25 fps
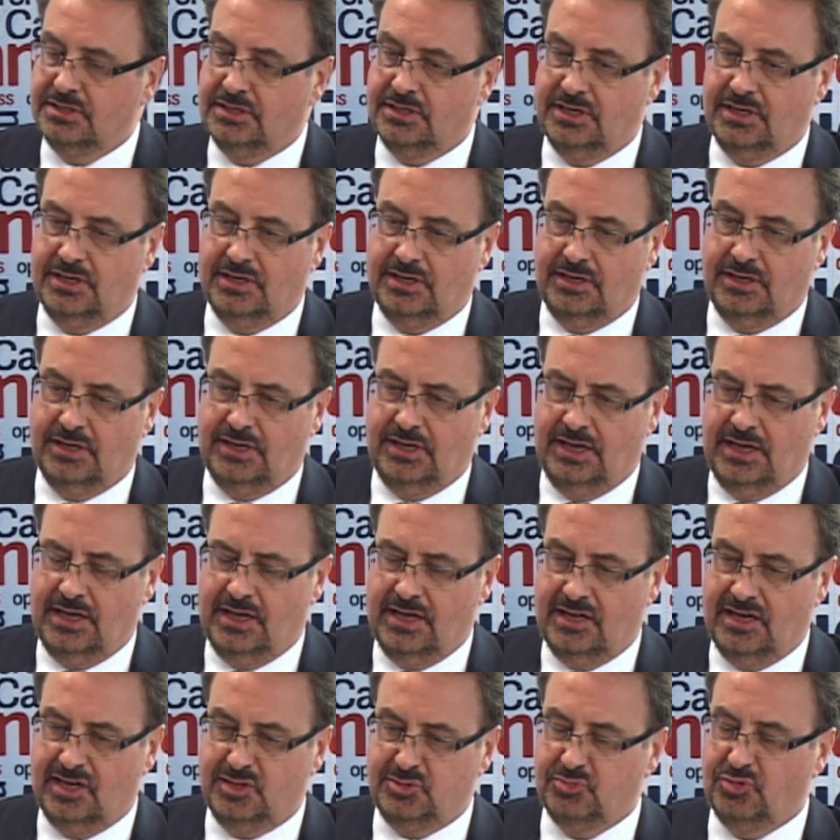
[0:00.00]

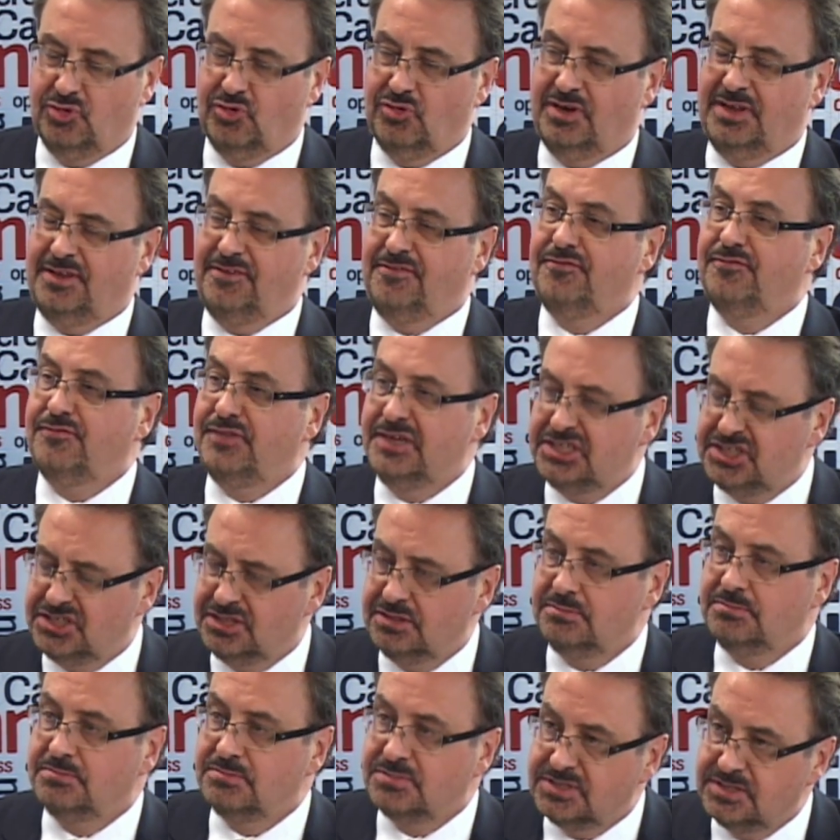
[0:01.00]
a more
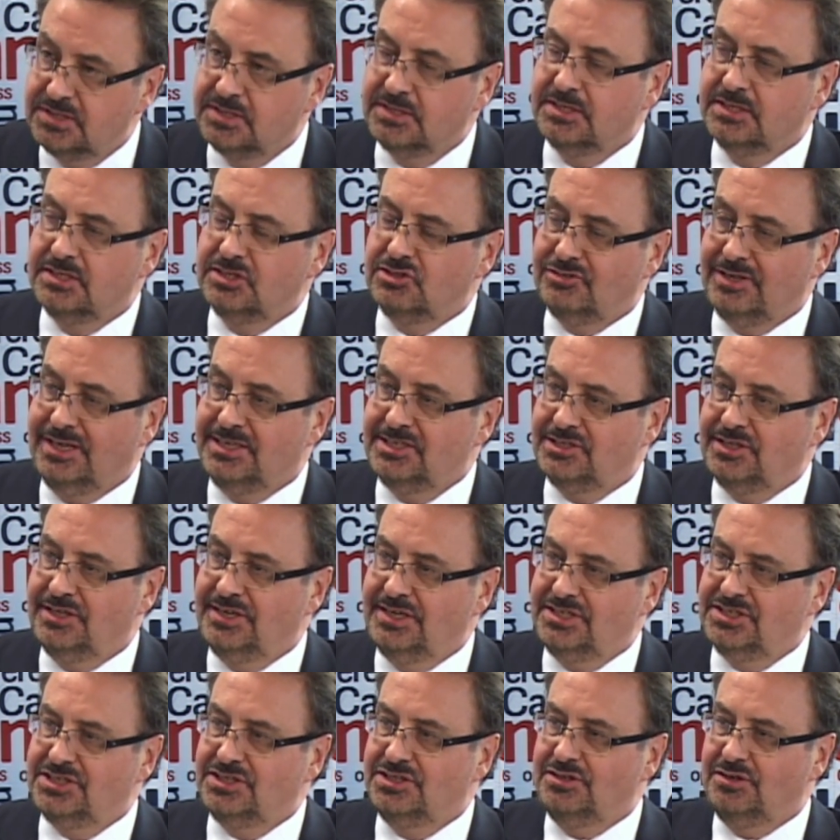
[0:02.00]
efficient
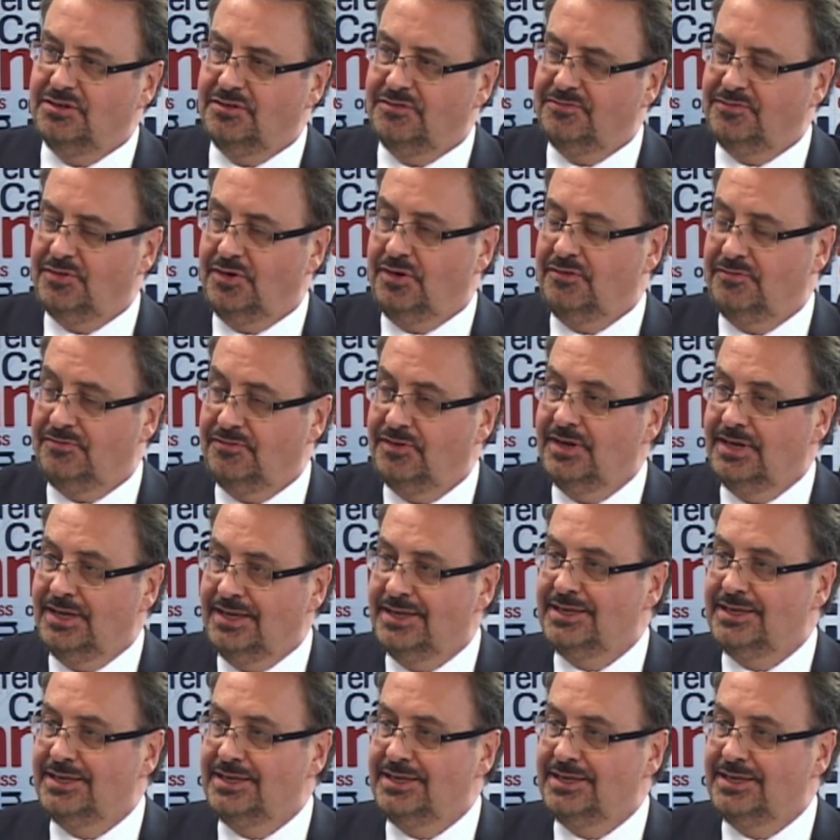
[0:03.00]
translation of